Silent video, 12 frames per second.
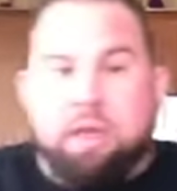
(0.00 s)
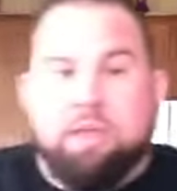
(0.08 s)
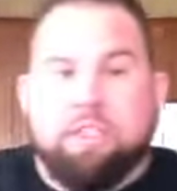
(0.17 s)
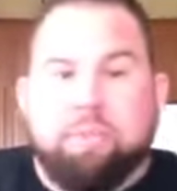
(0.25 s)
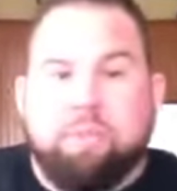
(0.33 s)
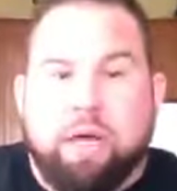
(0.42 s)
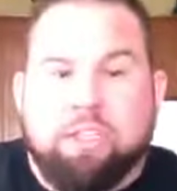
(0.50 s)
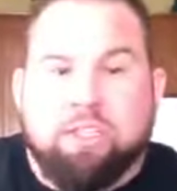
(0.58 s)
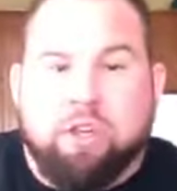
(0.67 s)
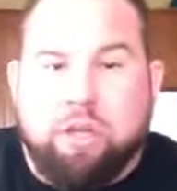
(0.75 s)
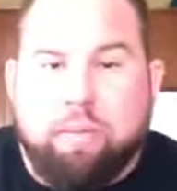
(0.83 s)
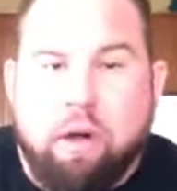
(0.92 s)

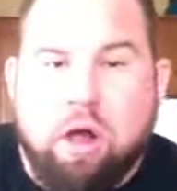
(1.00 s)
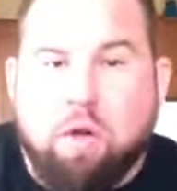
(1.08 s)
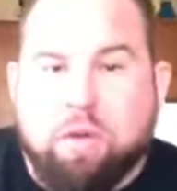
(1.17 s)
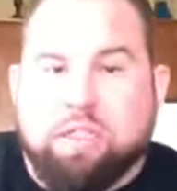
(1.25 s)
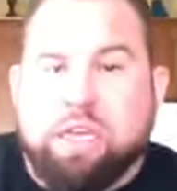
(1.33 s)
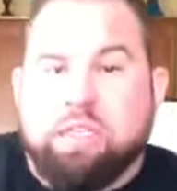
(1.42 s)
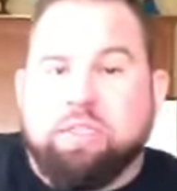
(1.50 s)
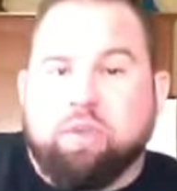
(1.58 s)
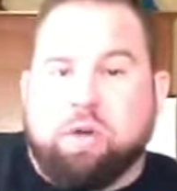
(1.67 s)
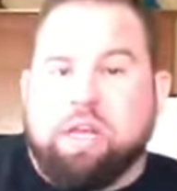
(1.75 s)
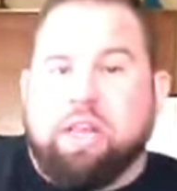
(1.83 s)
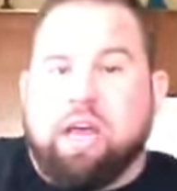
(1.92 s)
Specialty bar with
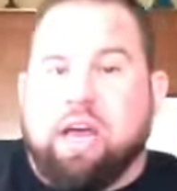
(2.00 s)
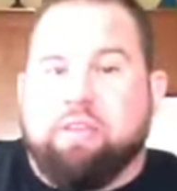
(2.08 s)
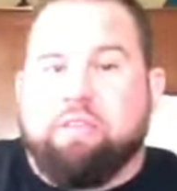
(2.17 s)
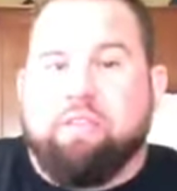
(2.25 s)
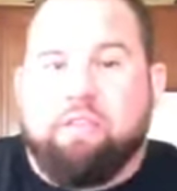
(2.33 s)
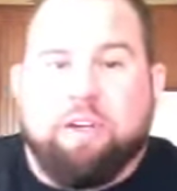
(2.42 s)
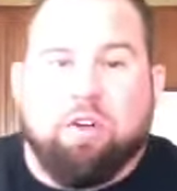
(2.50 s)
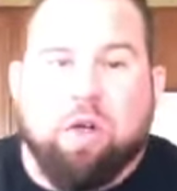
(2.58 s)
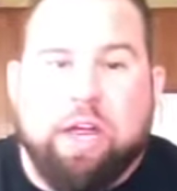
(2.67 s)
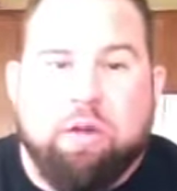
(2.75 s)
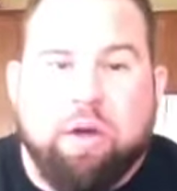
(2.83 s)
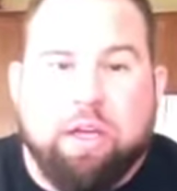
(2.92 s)
10/20 life.
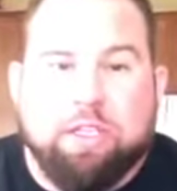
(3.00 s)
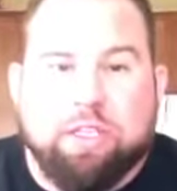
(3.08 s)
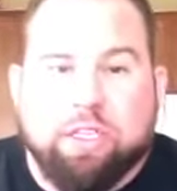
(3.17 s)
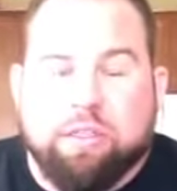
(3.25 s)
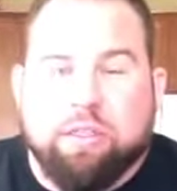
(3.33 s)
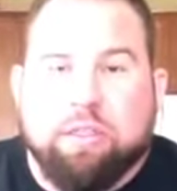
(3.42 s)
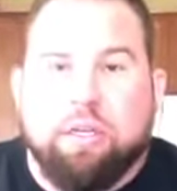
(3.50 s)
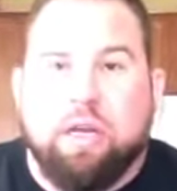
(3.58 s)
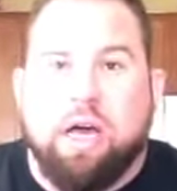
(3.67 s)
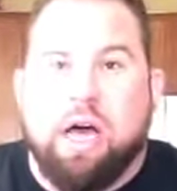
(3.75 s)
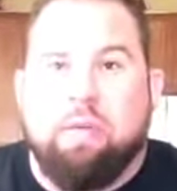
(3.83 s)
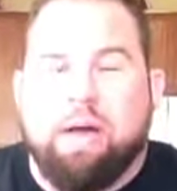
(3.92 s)
Great question.
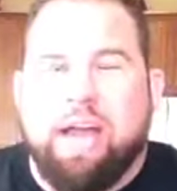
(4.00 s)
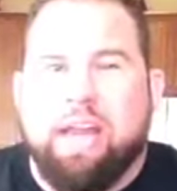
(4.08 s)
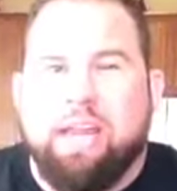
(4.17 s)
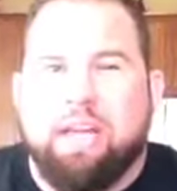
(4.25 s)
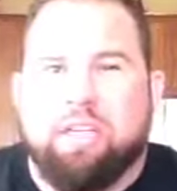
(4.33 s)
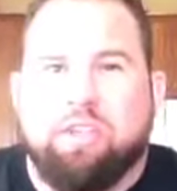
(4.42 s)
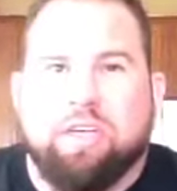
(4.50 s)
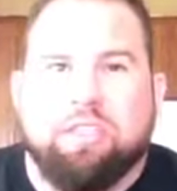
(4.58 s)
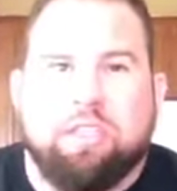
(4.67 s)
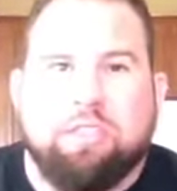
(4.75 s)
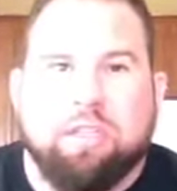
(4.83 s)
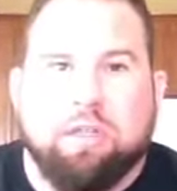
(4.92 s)
I didn't address
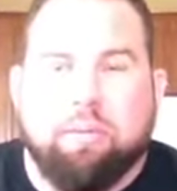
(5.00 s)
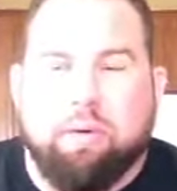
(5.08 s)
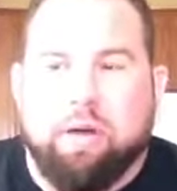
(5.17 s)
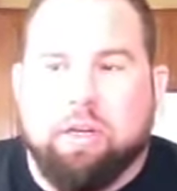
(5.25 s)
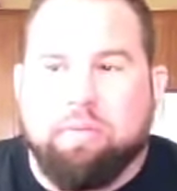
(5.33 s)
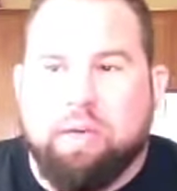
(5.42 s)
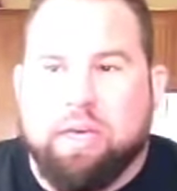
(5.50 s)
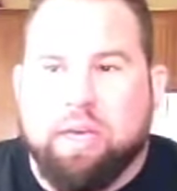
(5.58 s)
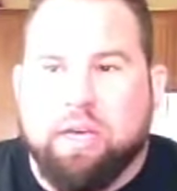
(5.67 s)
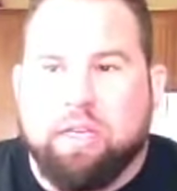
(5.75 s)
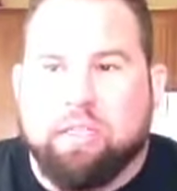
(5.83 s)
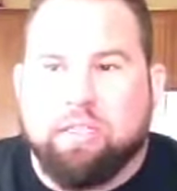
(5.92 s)
this in the book
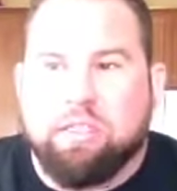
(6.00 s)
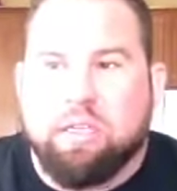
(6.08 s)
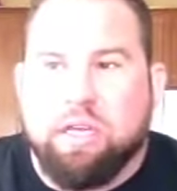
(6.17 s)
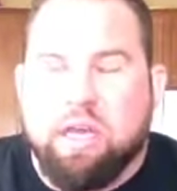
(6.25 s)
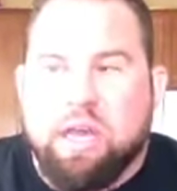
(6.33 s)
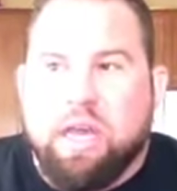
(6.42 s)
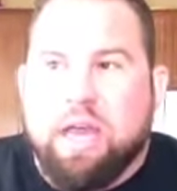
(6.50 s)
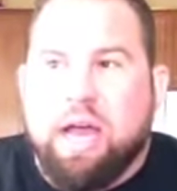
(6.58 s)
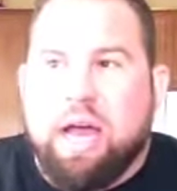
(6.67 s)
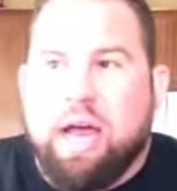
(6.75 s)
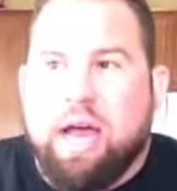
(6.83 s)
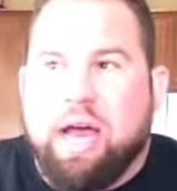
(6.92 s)
because
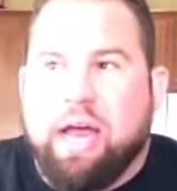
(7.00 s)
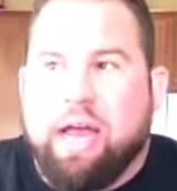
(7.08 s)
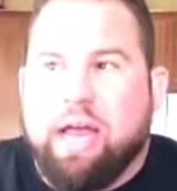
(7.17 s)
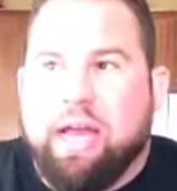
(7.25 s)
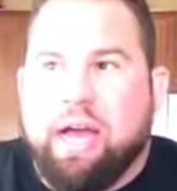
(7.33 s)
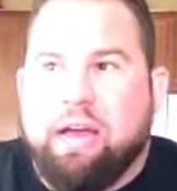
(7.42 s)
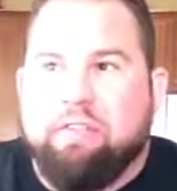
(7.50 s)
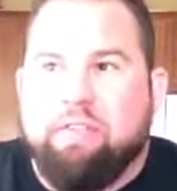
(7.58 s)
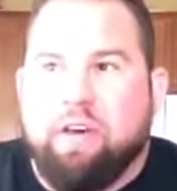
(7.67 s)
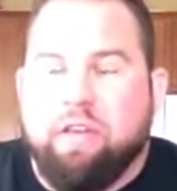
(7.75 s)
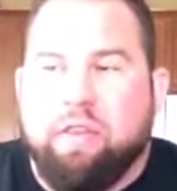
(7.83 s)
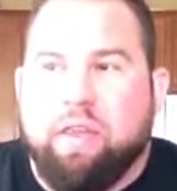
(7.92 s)
I
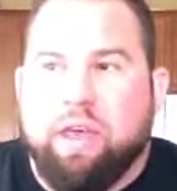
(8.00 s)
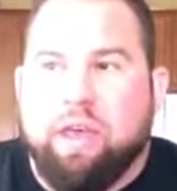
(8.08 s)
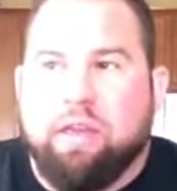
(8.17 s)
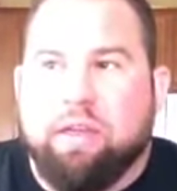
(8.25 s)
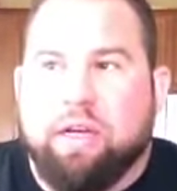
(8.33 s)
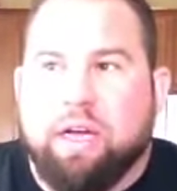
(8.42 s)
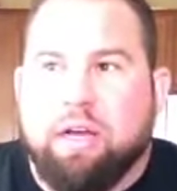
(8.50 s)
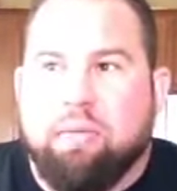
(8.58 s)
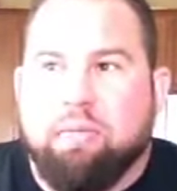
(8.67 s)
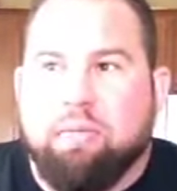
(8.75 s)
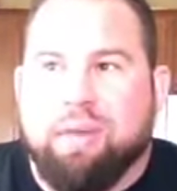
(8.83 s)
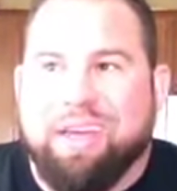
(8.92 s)
felt that
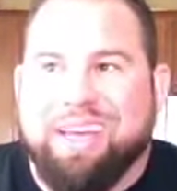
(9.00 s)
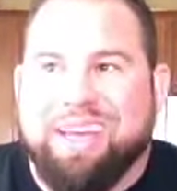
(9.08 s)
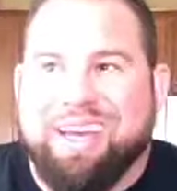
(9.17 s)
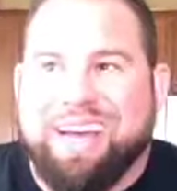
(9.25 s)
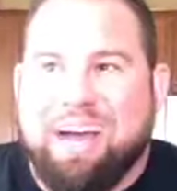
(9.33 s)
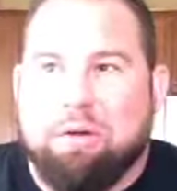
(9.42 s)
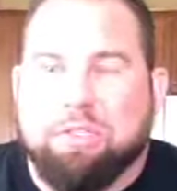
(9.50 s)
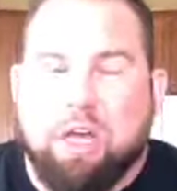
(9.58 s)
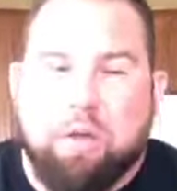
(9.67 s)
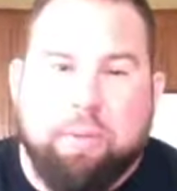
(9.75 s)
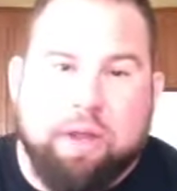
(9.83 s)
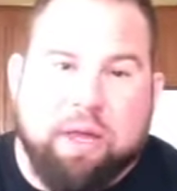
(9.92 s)
I was
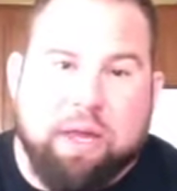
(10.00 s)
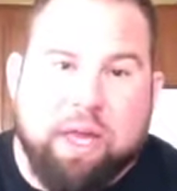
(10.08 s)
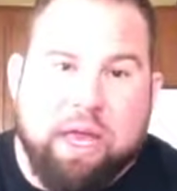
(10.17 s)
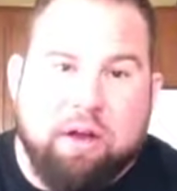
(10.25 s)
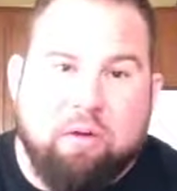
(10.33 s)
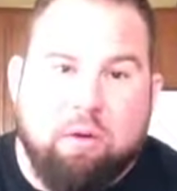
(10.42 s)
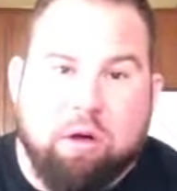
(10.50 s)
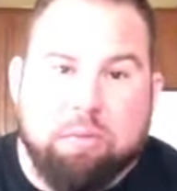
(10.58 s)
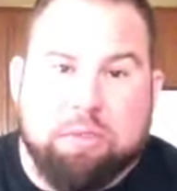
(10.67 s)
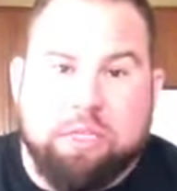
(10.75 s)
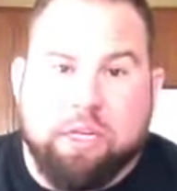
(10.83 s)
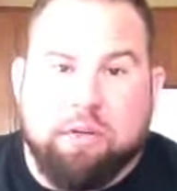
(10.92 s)
opening a can of
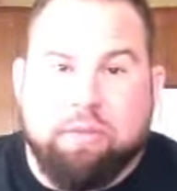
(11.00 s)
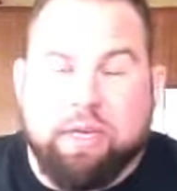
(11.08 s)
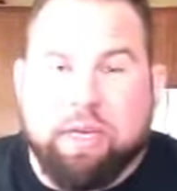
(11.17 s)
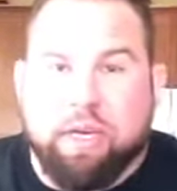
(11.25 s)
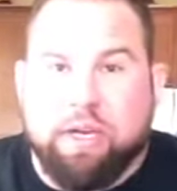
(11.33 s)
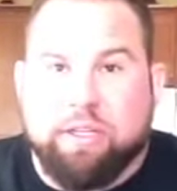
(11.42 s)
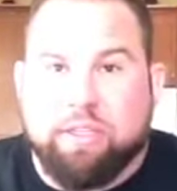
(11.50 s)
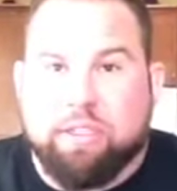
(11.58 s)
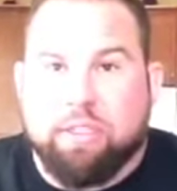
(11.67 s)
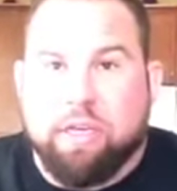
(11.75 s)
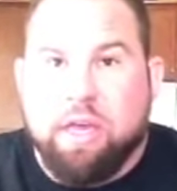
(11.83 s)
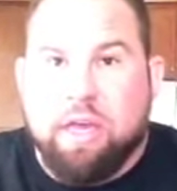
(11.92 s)
worms here because